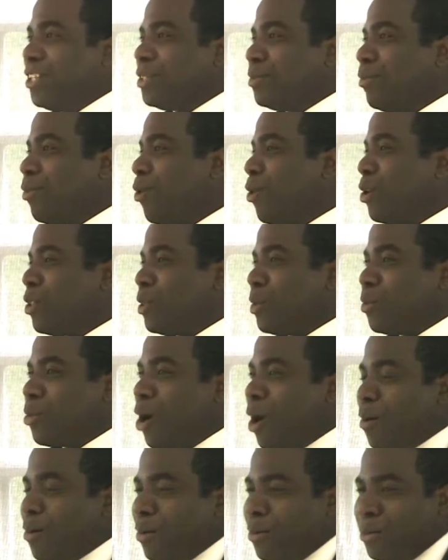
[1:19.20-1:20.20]
is more than
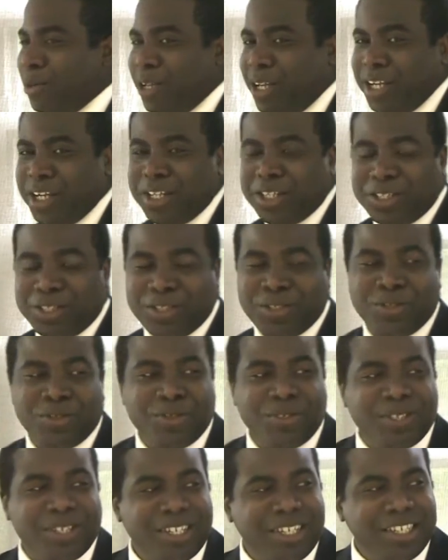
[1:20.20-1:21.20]
probably any
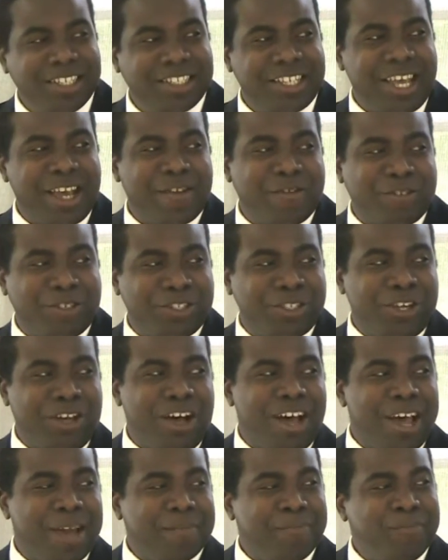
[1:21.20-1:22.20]
student he's ever
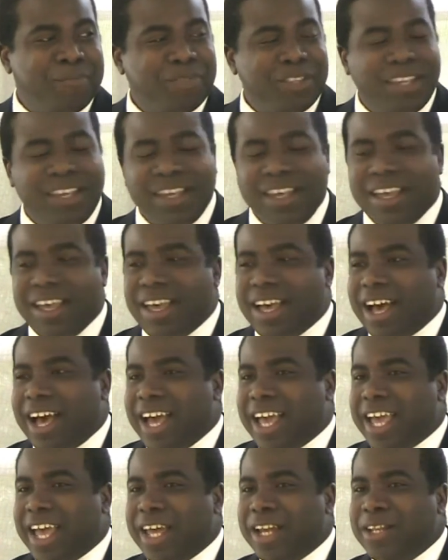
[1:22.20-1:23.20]
taught. I
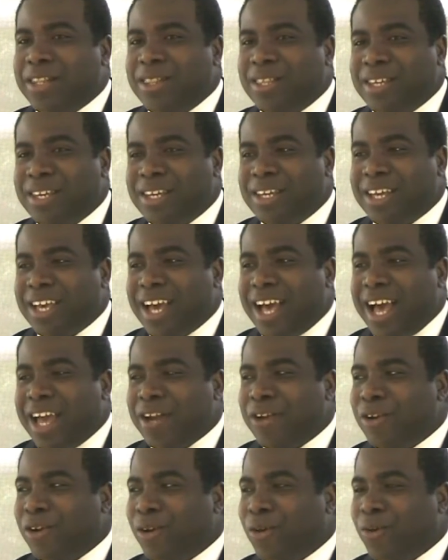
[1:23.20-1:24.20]
had the I
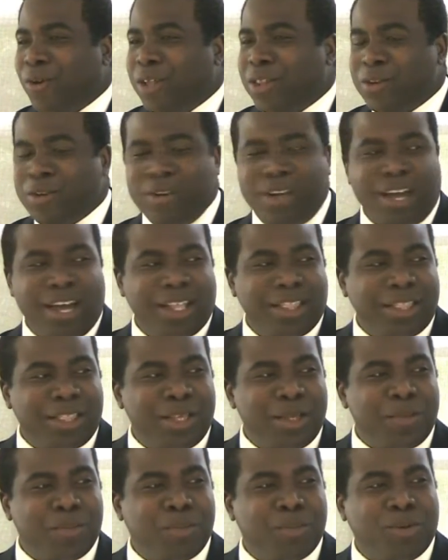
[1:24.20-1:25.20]
don't know whether or not
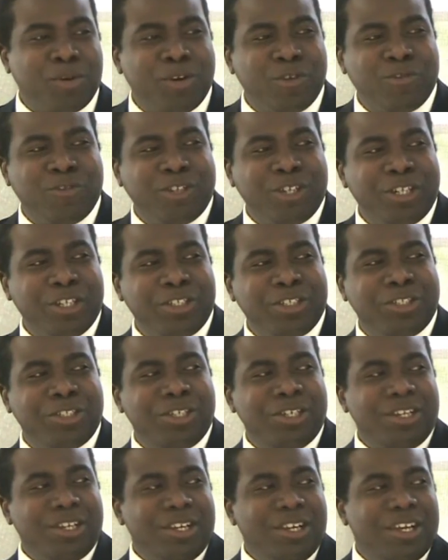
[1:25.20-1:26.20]
the privilege
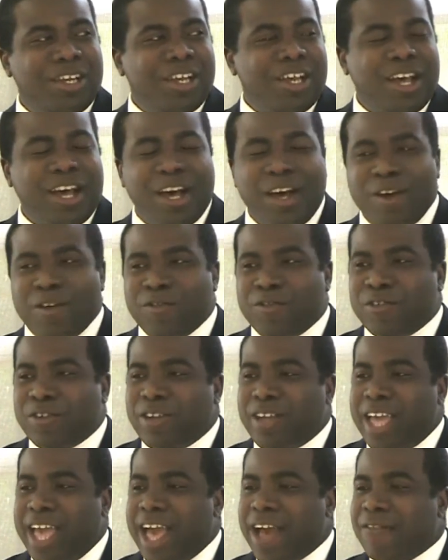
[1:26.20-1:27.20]
of
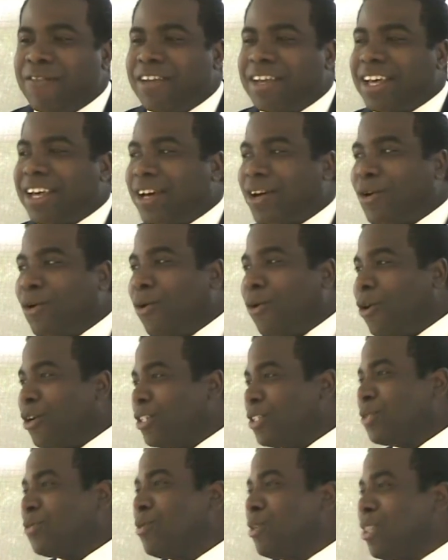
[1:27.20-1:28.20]
having a
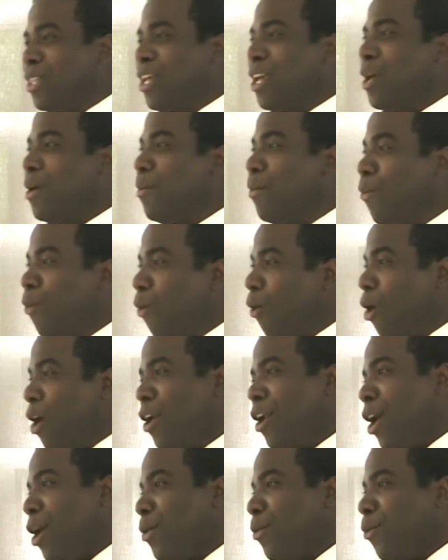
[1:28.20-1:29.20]
course with him
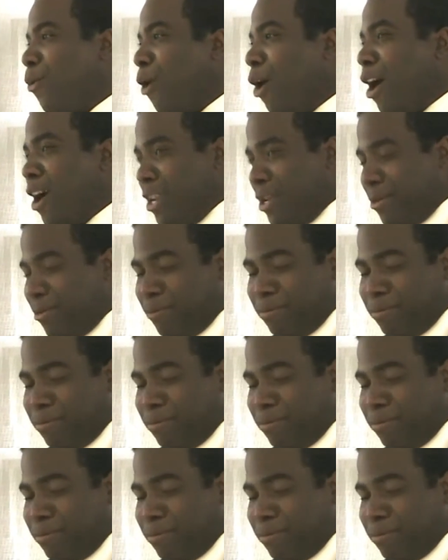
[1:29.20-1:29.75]
one on one,